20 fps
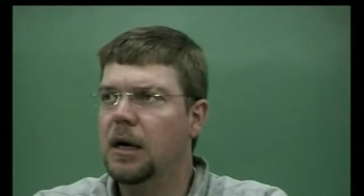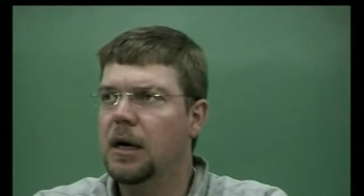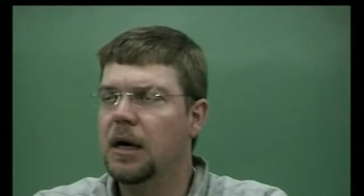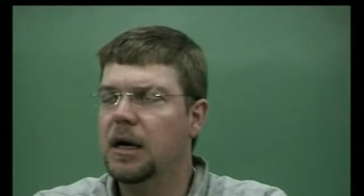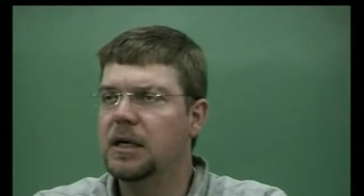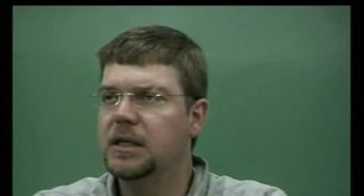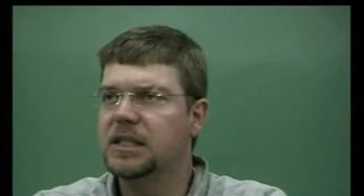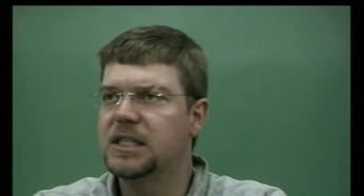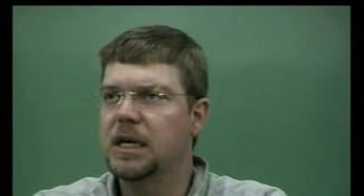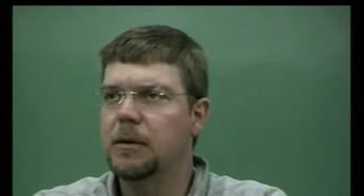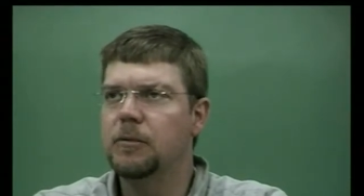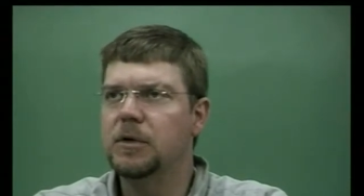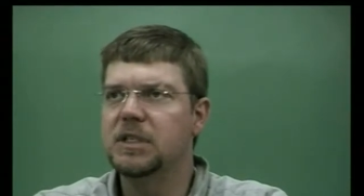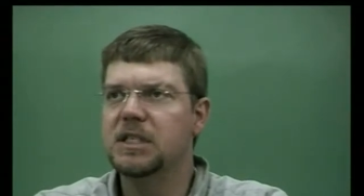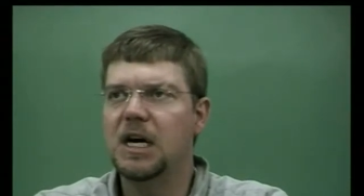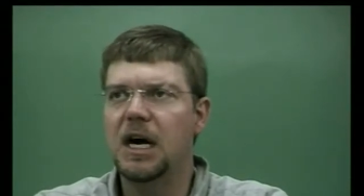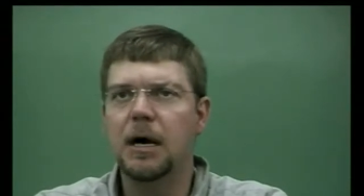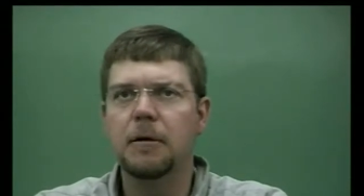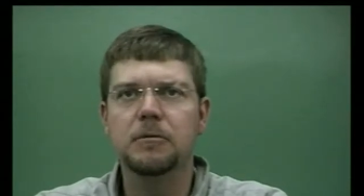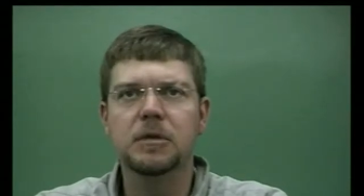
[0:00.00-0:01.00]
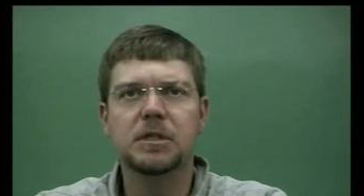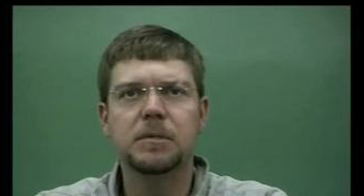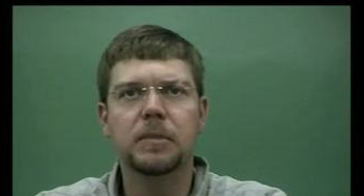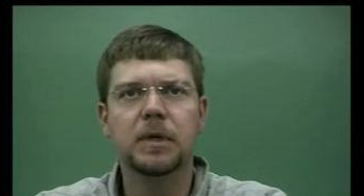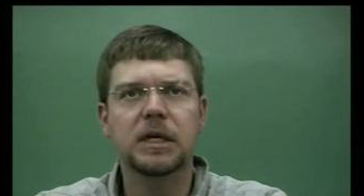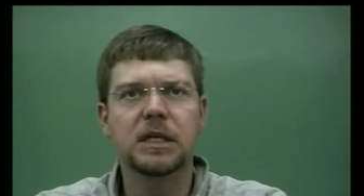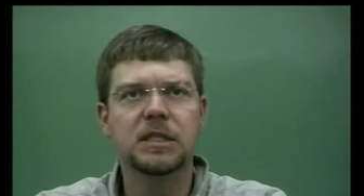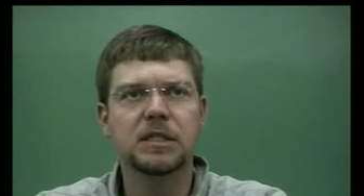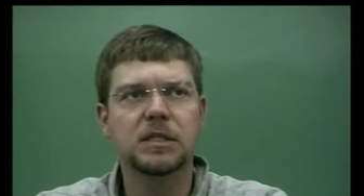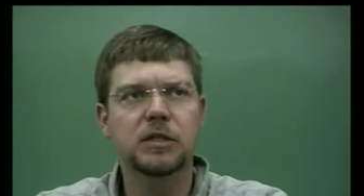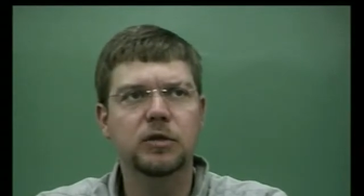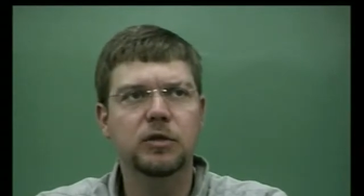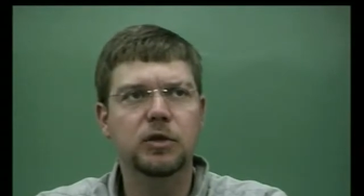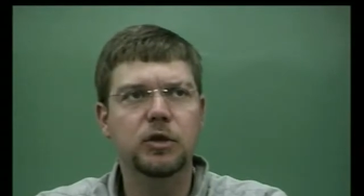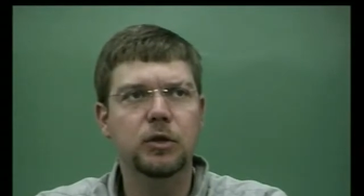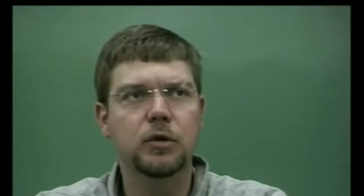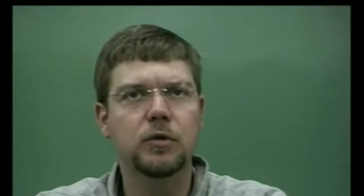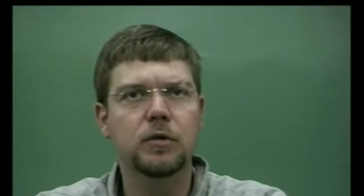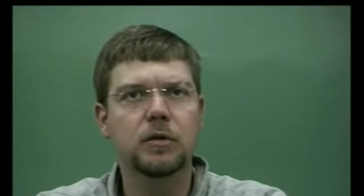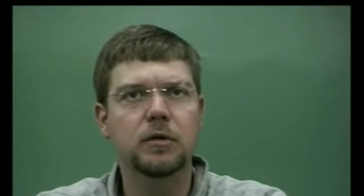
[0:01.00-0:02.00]
uh, summertime is because the
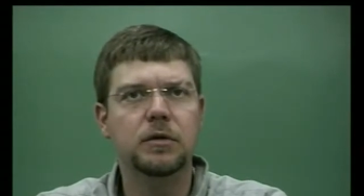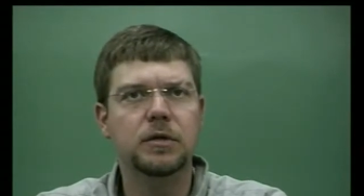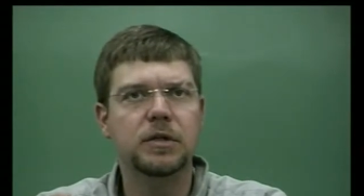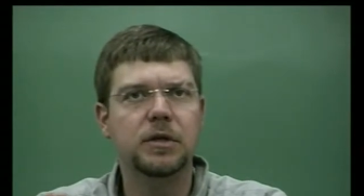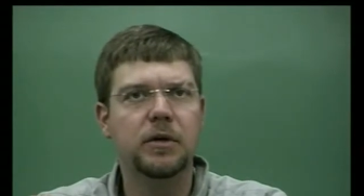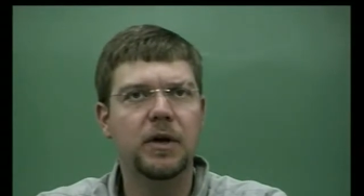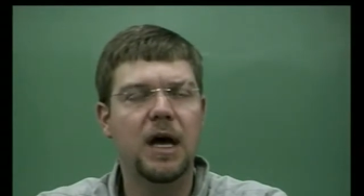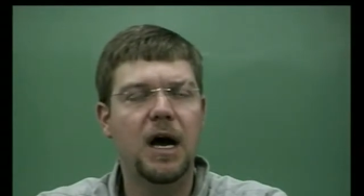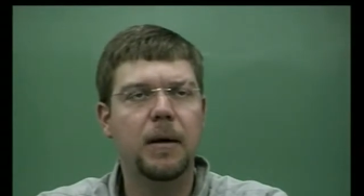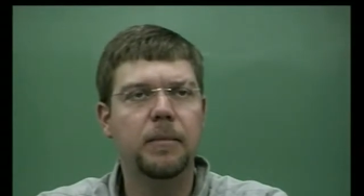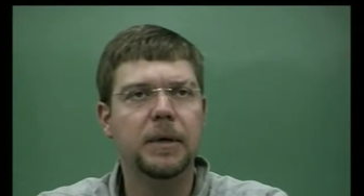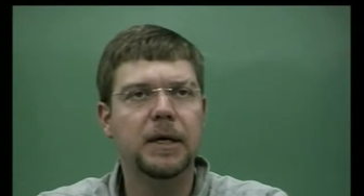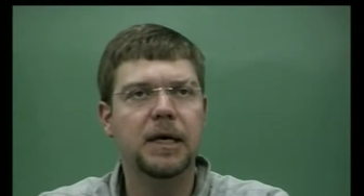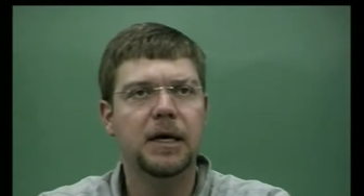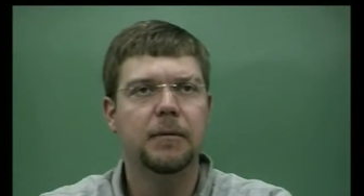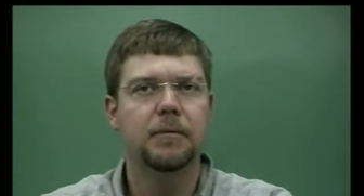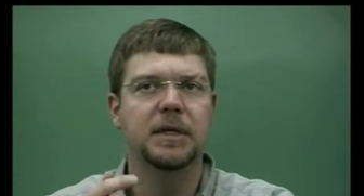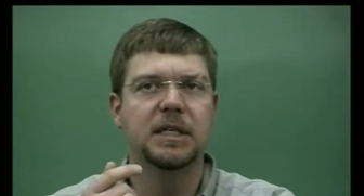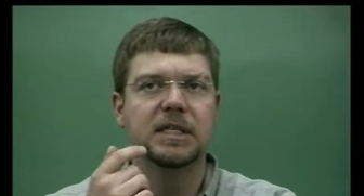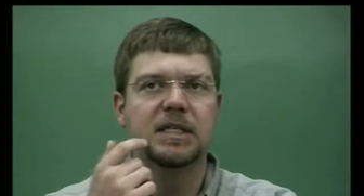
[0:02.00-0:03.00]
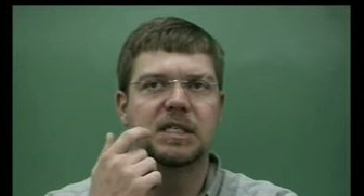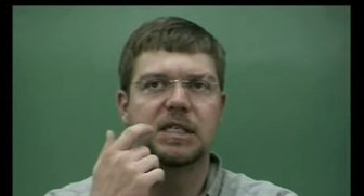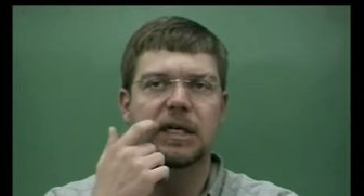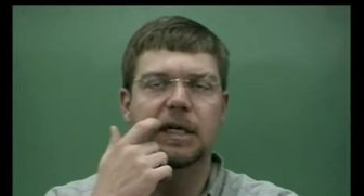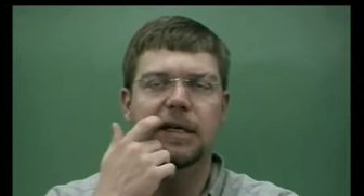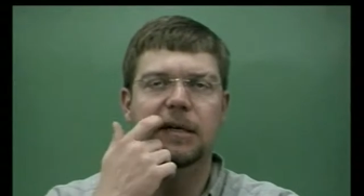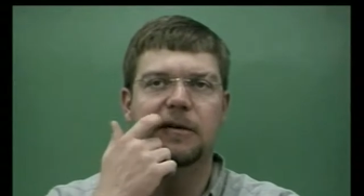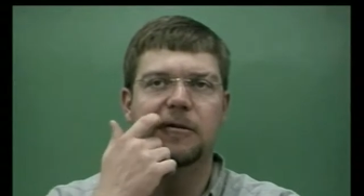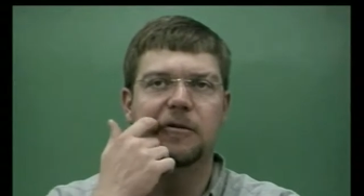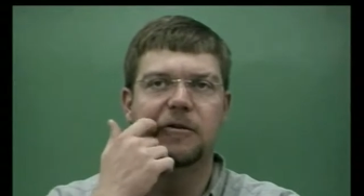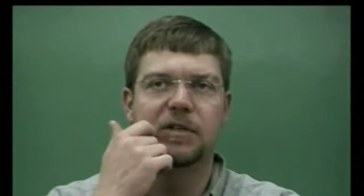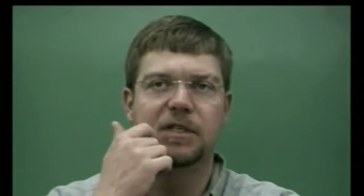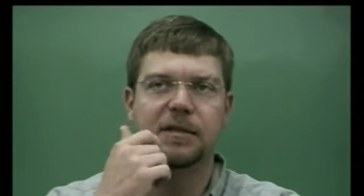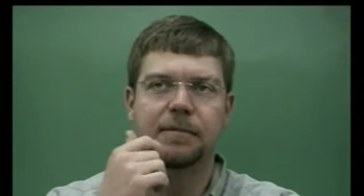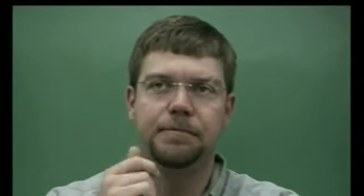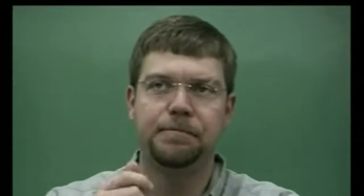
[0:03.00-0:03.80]
juniors are now becoming seniors,